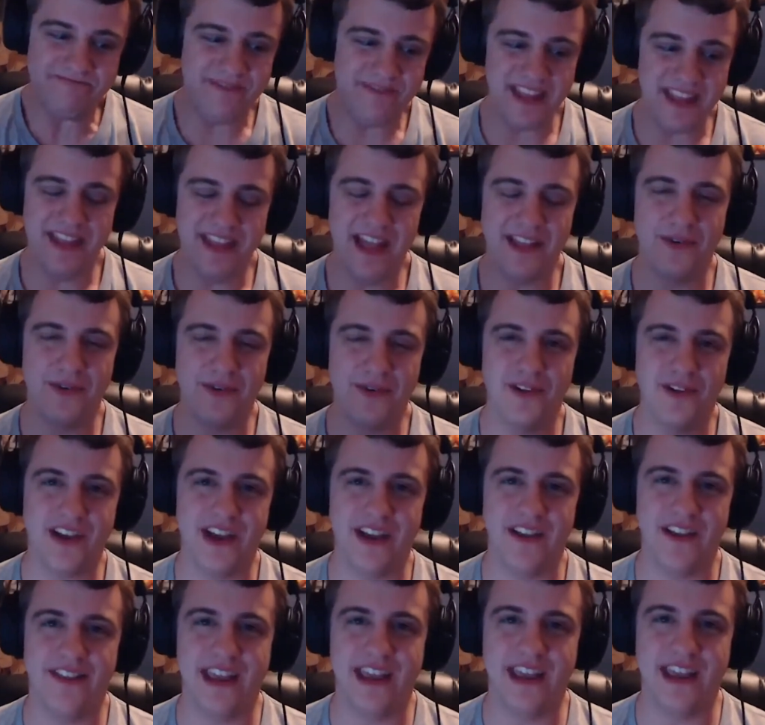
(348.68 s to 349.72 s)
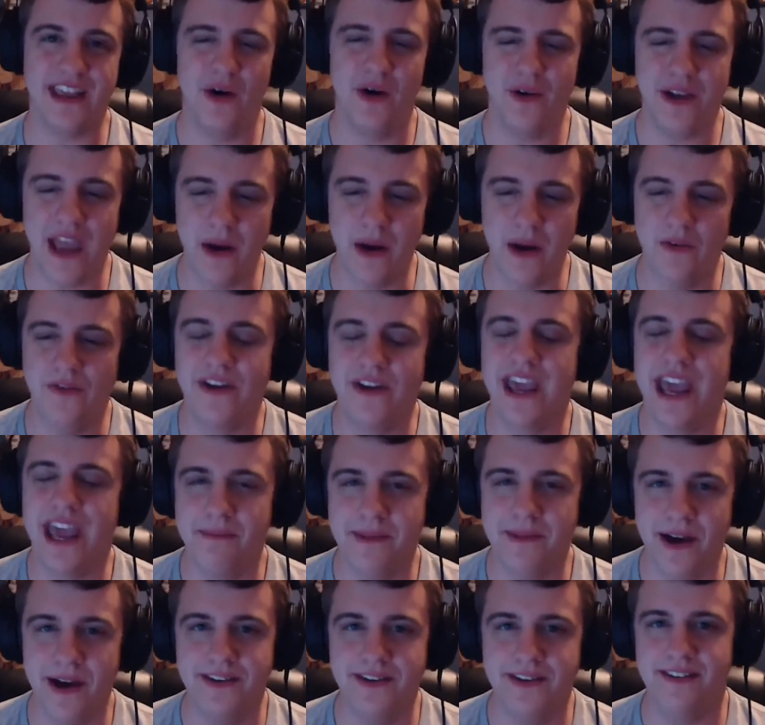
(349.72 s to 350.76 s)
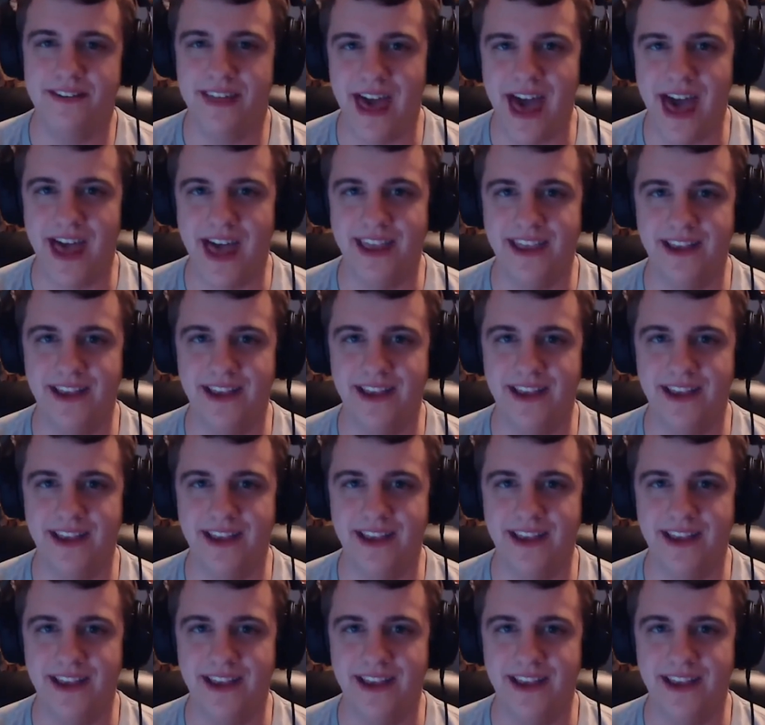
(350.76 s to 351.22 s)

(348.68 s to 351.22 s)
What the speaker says: that's where I was kind of thinking, okay, well, if it came down to that,